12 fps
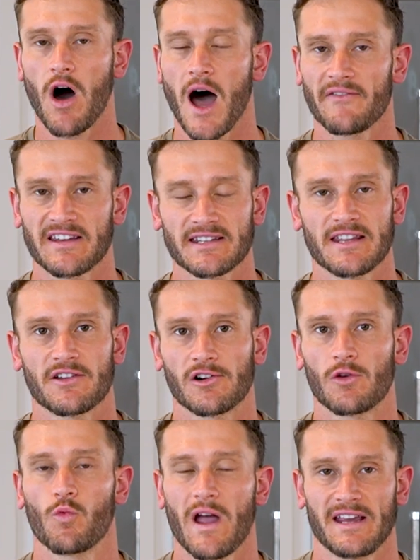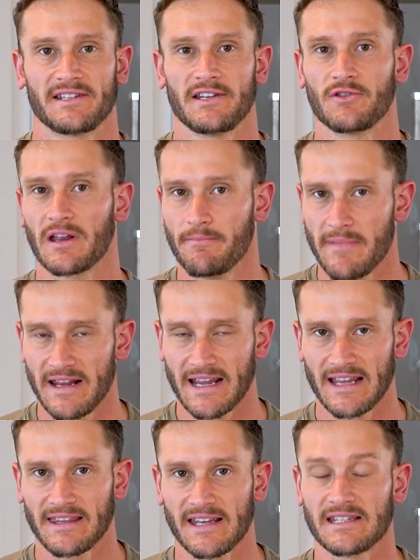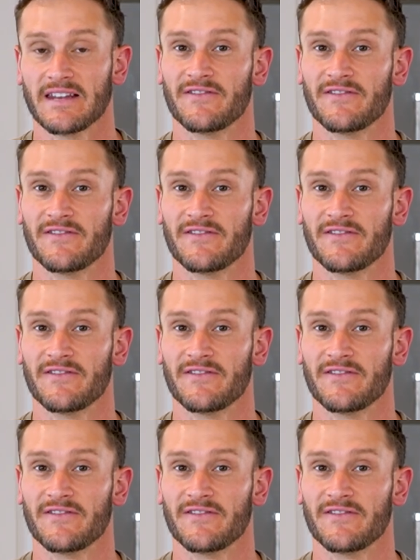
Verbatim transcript: obviously, there are ways that you can mitigate this.